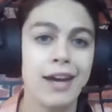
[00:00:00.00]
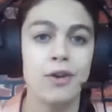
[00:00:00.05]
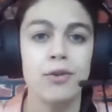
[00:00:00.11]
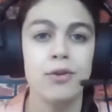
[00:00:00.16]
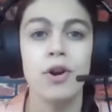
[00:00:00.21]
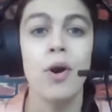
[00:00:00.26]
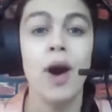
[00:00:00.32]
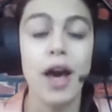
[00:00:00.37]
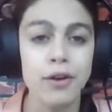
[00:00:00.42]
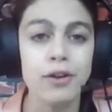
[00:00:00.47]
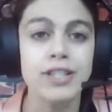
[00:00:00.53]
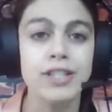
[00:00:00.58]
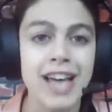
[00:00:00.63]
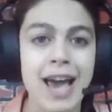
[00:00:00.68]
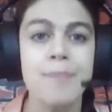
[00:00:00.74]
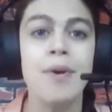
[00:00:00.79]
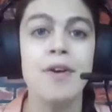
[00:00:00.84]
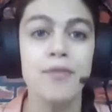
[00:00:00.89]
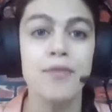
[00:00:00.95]
don't know, other
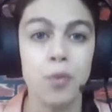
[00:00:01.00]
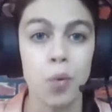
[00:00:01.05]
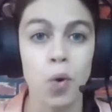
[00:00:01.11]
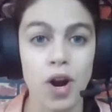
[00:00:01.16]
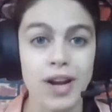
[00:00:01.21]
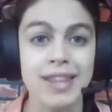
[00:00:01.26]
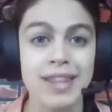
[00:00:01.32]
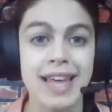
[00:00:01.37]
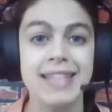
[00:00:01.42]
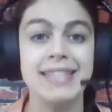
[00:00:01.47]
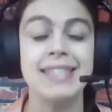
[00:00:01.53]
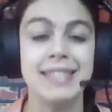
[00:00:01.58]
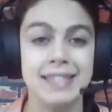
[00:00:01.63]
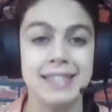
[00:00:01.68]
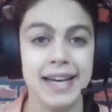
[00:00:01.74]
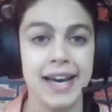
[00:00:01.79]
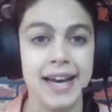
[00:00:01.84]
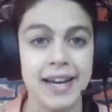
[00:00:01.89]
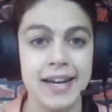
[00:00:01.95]
type of work
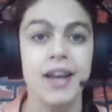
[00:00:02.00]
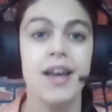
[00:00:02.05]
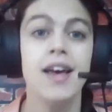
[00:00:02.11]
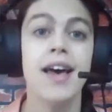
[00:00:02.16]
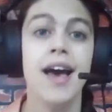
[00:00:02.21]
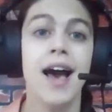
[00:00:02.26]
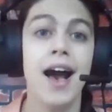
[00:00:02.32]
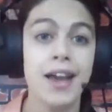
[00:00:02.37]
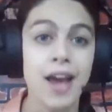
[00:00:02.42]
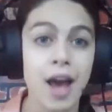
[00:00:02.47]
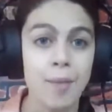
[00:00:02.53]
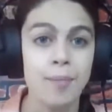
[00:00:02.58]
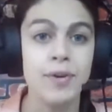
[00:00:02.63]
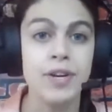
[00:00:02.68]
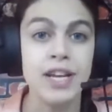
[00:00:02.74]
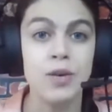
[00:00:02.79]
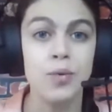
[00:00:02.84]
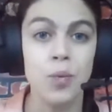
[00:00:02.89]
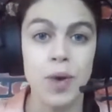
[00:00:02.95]
that's done
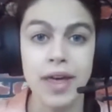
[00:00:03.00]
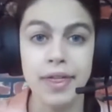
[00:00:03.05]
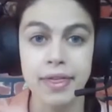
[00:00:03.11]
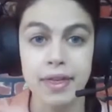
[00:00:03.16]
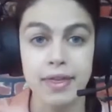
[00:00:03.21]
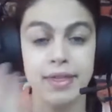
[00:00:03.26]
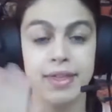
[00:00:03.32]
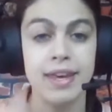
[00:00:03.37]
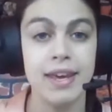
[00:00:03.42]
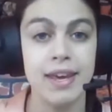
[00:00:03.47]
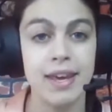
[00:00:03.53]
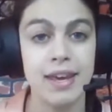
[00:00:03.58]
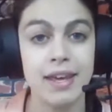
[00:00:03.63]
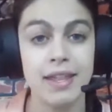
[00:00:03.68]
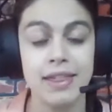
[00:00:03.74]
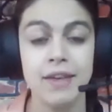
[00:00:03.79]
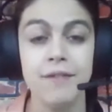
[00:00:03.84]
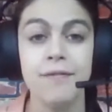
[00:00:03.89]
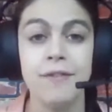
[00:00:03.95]
accompanied with
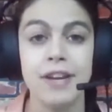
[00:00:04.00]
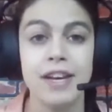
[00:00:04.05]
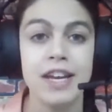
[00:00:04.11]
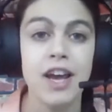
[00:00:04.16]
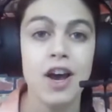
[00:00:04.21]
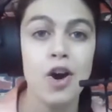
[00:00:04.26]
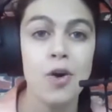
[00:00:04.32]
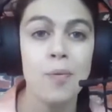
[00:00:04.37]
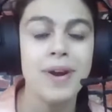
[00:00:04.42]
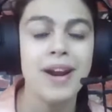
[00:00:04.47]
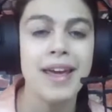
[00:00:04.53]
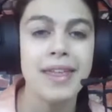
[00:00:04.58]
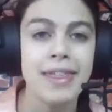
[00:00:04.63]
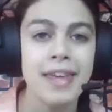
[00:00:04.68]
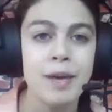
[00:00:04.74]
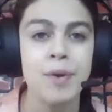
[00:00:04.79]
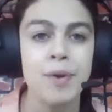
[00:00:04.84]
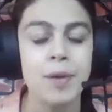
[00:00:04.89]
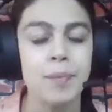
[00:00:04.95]
the video. But I
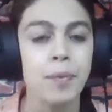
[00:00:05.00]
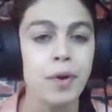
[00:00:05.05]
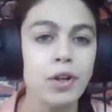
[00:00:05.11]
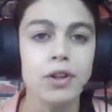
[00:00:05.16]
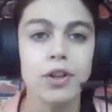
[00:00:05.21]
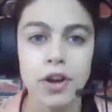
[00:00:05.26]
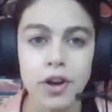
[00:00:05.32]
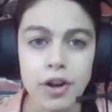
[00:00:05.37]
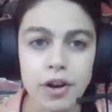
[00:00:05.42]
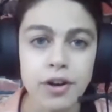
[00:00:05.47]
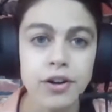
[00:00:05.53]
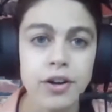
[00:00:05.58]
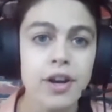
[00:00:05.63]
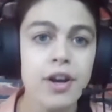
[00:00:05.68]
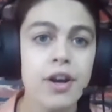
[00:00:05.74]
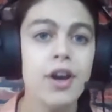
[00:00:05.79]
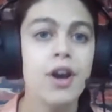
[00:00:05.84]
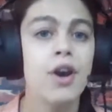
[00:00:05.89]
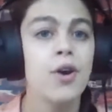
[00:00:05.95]
think people
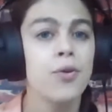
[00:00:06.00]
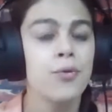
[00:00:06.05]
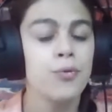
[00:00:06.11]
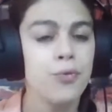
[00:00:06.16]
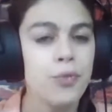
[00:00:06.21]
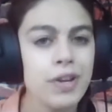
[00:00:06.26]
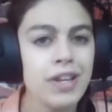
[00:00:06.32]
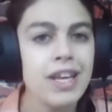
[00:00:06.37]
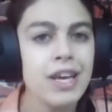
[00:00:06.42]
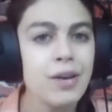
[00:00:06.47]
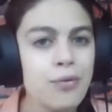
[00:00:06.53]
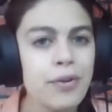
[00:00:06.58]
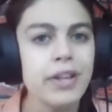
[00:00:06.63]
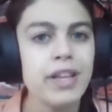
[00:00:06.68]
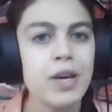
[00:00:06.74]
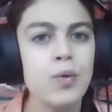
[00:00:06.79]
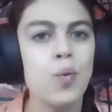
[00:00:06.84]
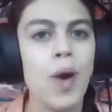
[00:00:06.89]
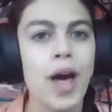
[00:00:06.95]
learn really,
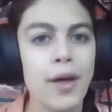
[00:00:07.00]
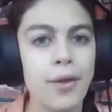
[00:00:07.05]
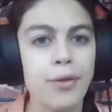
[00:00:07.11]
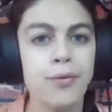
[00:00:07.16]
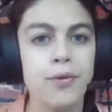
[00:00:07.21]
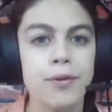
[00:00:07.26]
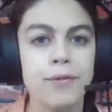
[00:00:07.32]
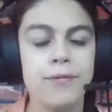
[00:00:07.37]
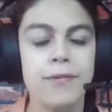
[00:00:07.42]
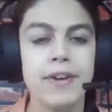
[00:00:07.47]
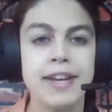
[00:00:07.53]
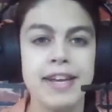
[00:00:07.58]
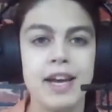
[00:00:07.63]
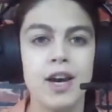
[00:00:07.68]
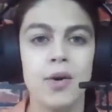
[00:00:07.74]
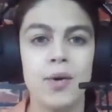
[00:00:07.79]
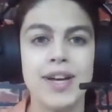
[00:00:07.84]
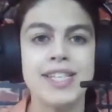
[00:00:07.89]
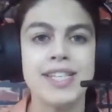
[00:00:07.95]
really well through
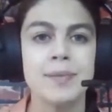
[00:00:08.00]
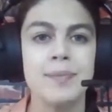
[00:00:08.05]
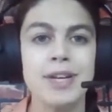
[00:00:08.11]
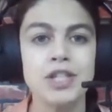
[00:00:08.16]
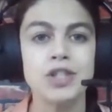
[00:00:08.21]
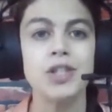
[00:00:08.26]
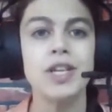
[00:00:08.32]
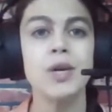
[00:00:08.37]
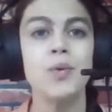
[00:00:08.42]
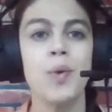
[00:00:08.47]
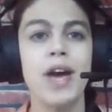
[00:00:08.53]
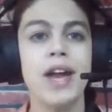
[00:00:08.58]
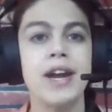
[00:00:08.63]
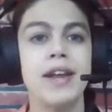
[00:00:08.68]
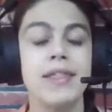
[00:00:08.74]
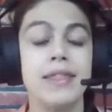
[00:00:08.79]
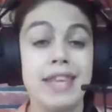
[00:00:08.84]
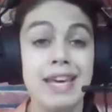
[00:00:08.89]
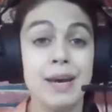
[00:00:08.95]
video, especially
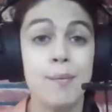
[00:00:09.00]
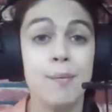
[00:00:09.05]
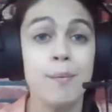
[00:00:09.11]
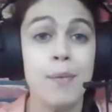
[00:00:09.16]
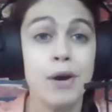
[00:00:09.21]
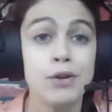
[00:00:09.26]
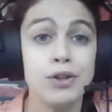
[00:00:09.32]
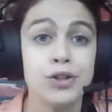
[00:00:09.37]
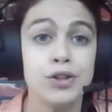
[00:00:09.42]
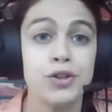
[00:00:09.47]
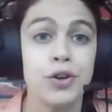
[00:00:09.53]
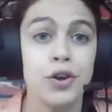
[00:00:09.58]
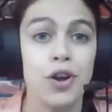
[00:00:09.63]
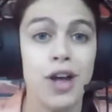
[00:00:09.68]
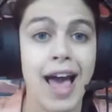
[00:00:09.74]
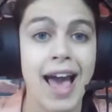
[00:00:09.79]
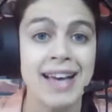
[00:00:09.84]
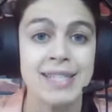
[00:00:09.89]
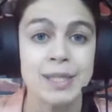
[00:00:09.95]
when the
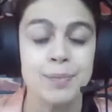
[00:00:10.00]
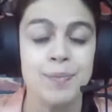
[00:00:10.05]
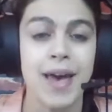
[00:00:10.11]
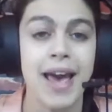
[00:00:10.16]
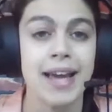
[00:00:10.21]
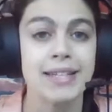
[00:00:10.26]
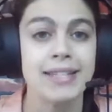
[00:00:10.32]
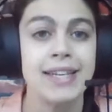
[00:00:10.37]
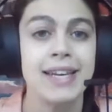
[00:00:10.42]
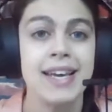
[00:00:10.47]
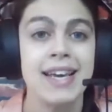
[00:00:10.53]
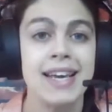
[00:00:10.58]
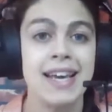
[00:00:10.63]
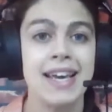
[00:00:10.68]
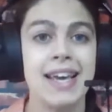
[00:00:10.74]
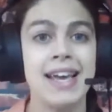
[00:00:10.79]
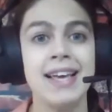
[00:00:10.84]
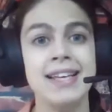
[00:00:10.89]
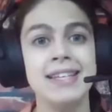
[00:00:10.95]
emotional aspect
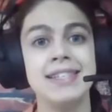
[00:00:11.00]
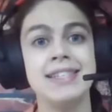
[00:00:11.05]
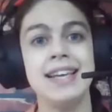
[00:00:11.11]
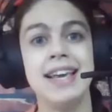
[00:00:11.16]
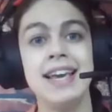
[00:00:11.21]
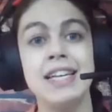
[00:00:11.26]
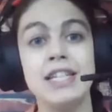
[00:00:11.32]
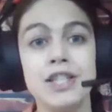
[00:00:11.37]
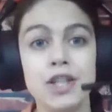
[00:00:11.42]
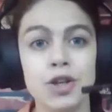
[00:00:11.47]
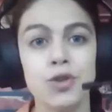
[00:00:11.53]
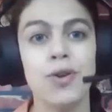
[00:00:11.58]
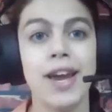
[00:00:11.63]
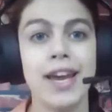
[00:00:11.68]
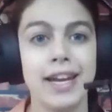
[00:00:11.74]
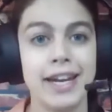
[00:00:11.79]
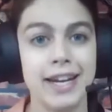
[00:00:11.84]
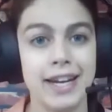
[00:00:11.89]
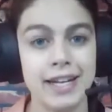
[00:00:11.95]
is
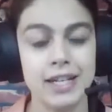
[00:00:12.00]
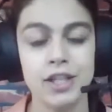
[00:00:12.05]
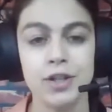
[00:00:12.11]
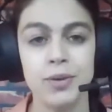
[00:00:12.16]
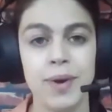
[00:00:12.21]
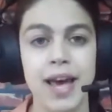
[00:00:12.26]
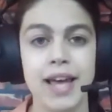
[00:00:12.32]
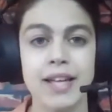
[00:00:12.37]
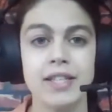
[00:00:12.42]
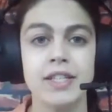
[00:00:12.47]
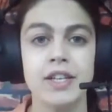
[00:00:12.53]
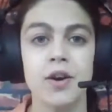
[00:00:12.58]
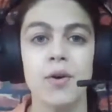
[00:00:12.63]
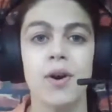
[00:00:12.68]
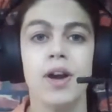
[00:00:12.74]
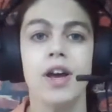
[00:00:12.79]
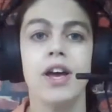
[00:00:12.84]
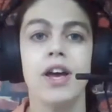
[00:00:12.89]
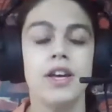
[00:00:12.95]
integrated into it.
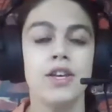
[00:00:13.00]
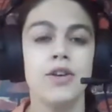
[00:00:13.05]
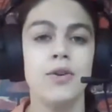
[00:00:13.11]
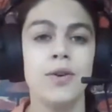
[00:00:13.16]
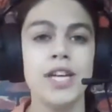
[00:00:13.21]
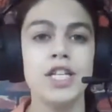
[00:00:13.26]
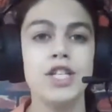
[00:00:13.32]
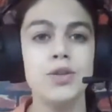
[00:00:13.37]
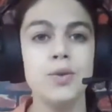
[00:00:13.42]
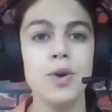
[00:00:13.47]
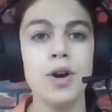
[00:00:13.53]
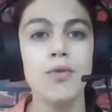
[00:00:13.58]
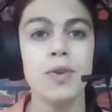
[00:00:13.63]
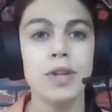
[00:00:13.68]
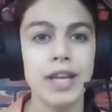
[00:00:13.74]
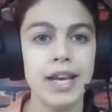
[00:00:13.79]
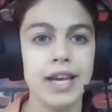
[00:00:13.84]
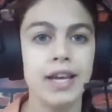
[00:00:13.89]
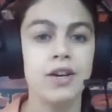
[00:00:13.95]
So you can do a
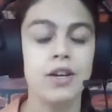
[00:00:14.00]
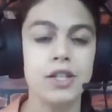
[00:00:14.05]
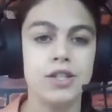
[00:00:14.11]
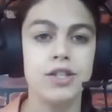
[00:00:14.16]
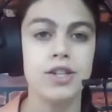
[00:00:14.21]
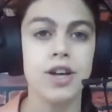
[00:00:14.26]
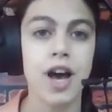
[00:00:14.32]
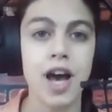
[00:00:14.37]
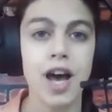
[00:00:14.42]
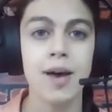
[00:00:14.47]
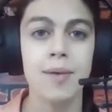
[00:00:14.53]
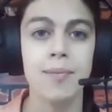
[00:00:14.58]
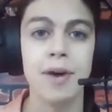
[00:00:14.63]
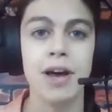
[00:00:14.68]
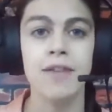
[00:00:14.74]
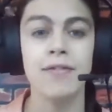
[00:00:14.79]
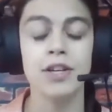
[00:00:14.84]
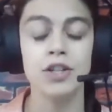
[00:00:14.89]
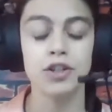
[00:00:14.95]
really good job
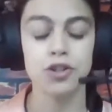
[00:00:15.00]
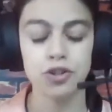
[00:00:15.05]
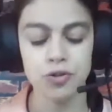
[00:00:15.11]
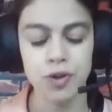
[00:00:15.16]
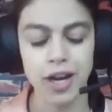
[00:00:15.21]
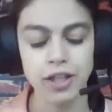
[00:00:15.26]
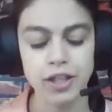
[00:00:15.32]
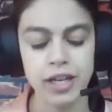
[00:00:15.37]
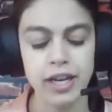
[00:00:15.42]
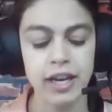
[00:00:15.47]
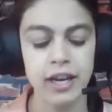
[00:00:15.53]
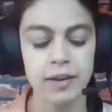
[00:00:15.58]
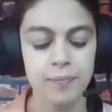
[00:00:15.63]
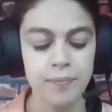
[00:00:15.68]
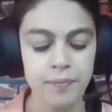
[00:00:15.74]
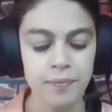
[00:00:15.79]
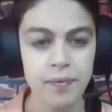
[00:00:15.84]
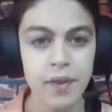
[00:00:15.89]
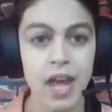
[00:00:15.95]
of
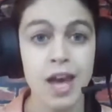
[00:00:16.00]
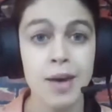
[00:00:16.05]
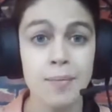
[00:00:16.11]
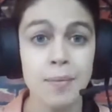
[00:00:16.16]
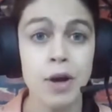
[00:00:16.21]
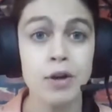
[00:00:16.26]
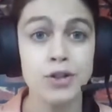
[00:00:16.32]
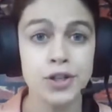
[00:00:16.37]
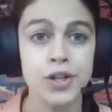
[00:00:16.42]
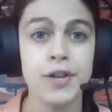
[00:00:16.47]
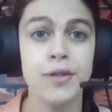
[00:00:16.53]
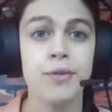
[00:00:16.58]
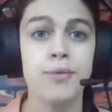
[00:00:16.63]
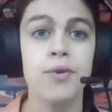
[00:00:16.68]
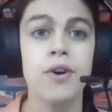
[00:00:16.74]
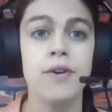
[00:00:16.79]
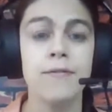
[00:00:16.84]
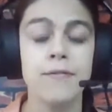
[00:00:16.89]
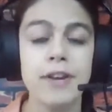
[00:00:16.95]
constructing emotion
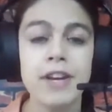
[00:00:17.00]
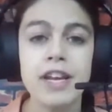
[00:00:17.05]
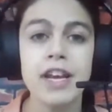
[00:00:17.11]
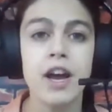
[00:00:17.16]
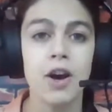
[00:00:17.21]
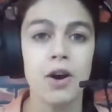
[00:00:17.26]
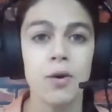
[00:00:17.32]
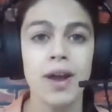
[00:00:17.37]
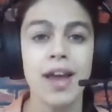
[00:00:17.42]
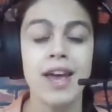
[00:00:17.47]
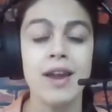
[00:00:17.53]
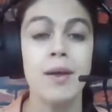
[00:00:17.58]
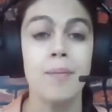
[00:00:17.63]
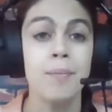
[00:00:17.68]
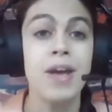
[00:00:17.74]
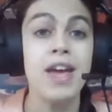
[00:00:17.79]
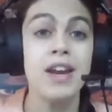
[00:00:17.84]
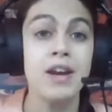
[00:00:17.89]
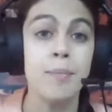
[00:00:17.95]
through a video
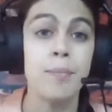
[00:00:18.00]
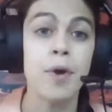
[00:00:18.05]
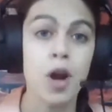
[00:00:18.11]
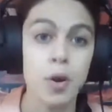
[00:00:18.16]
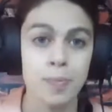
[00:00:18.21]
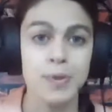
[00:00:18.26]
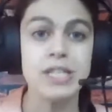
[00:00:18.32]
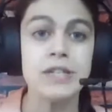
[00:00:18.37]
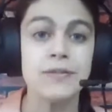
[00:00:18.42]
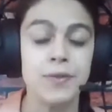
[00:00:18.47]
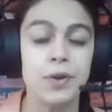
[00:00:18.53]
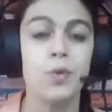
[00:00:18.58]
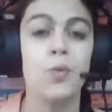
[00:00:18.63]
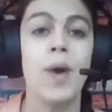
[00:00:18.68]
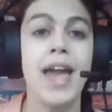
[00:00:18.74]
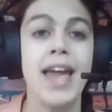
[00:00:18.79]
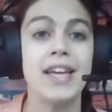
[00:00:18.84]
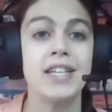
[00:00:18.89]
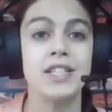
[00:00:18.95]
in a purposeful
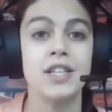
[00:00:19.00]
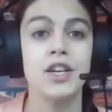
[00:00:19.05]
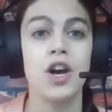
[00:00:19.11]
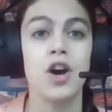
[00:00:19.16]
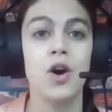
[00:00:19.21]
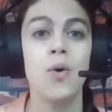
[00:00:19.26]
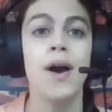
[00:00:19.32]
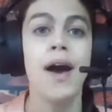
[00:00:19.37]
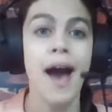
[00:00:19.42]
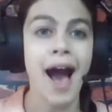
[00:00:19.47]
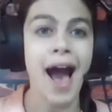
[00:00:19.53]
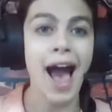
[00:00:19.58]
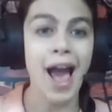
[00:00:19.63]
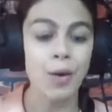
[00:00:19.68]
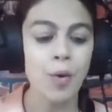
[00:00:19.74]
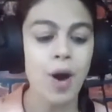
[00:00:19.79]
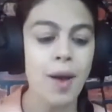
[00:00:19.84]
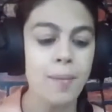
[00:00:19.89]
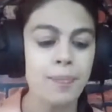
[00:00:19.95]
way to go,
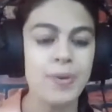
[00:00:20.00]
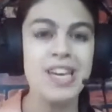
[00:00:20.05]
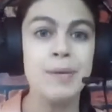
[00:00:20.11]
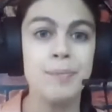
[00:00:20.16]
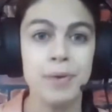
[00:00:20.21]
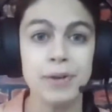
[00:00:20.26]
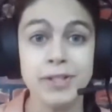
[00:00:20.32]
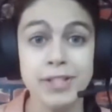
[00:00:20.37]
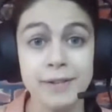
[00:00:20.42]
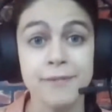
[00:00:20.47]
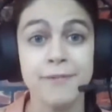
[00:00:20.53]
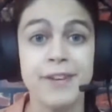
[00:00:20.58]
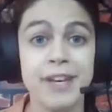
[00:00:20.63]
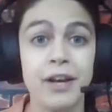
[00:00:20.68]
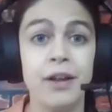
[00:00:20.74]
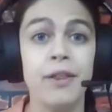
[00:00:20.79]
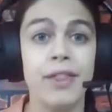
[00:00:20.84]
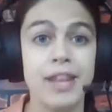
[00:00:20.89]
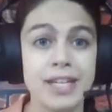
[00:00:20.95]
I want people to
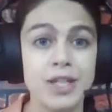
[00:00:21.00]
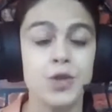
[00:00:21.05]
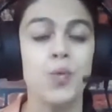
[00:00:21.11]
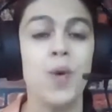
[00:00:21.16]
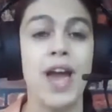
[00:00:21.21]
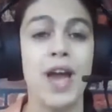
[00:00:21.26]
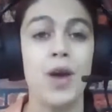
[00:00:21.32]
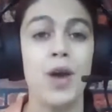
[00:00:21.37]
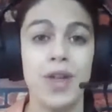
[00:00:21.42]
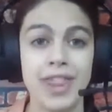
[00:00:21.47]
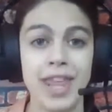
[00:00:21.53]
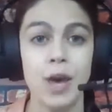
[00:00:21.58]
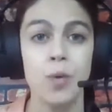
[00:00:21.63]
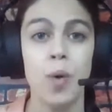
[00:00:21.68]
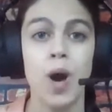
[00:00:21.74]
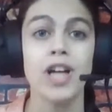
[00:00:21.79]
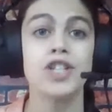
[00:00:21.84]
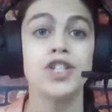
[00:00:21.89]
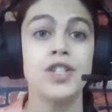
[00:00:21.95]
feel this way when they
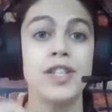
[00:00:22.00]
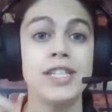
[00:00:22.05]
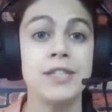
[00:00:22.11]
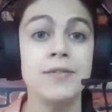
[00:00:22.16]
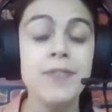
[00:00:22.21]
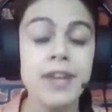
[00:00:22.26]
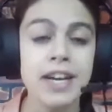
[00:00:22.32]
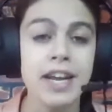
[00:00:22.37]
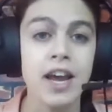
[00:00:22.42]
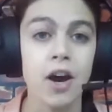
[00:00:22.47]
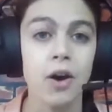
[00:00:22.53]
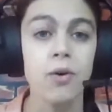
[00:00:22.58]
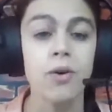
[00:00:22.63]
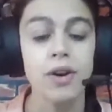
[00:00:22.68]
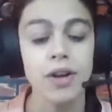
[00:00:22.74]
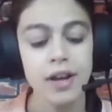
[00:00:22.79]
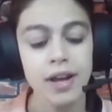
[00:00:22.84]
watch this video.